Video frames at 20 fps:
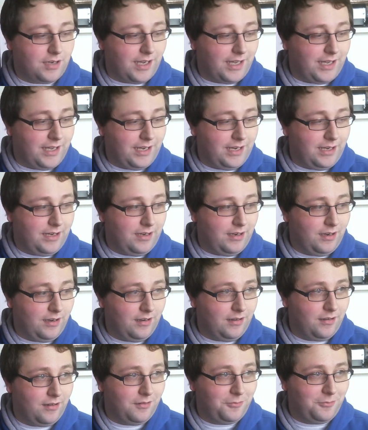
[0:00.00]
I'm
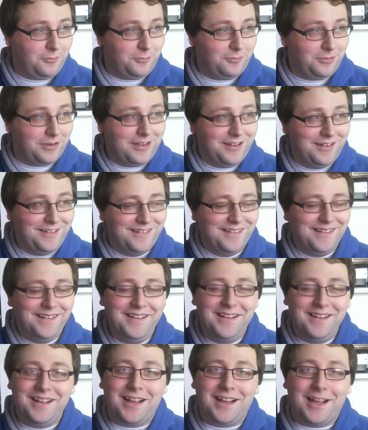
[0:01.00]

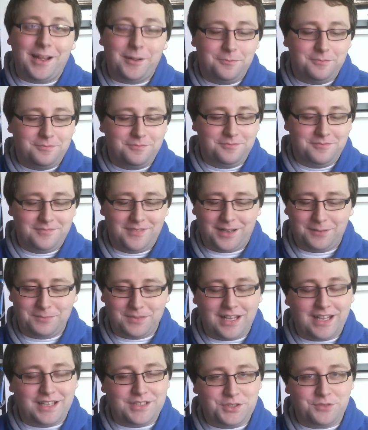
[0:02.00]
I'm
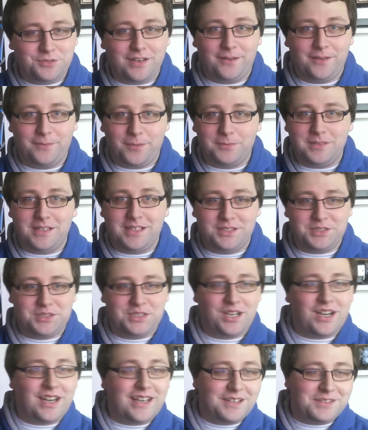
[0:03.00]
glad you read from the
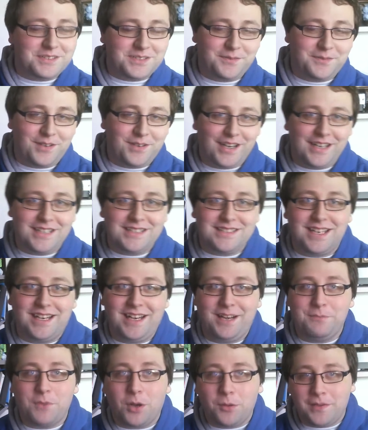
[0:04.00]
dictionary. That was a very
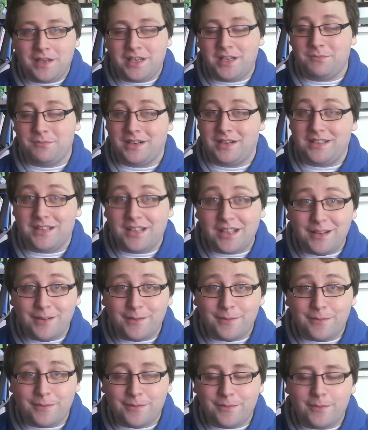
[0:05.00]
exciting moment in my
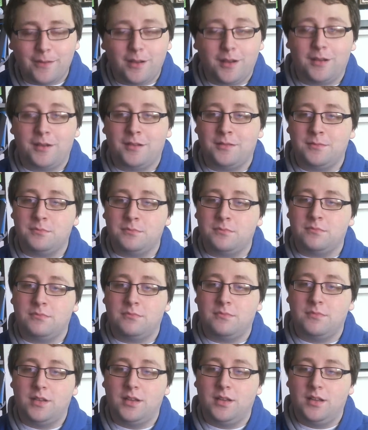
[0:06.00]
life.
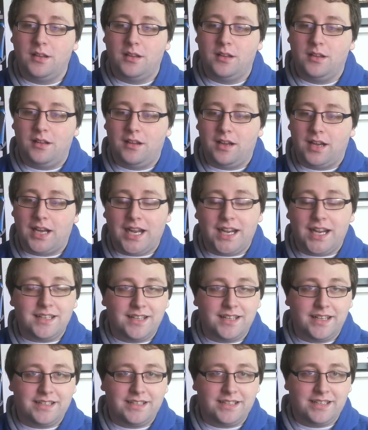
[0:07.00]

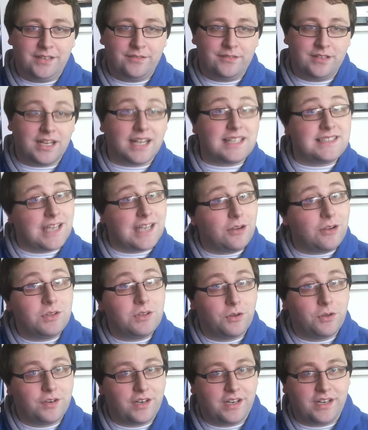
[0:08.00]
Highlighted even. I
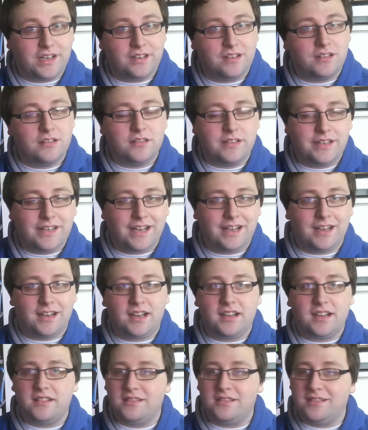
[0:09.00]
downloaded it.
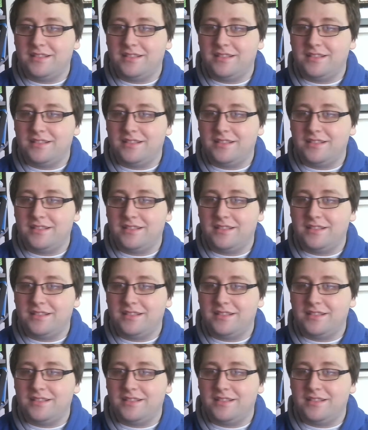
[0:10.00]
Yeah.